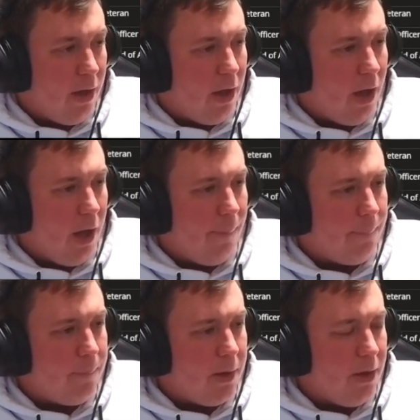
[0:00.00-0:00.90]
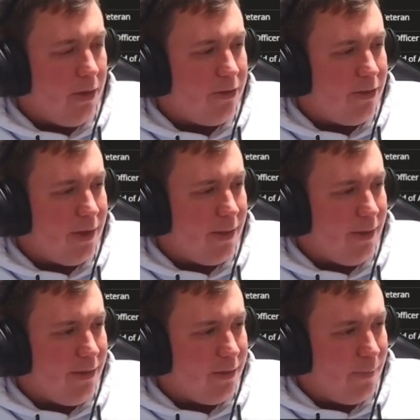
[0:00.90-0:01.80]
But nice to see
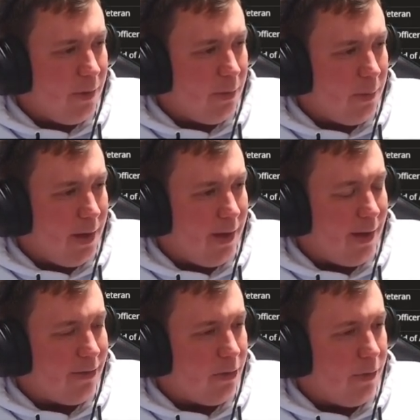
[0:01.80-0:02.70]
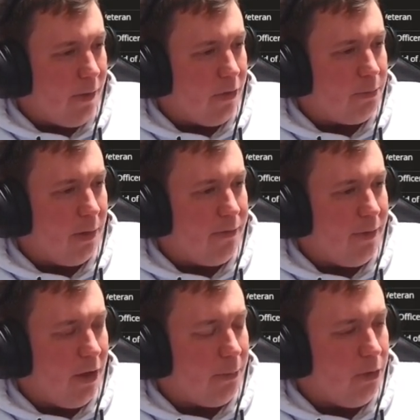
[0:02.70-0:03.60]
this, that we're winning against the thing that's by
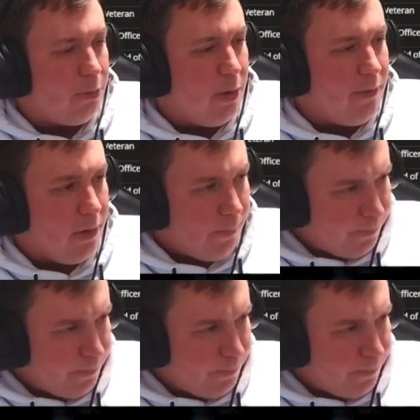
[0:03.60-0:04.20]
far the most prevalent.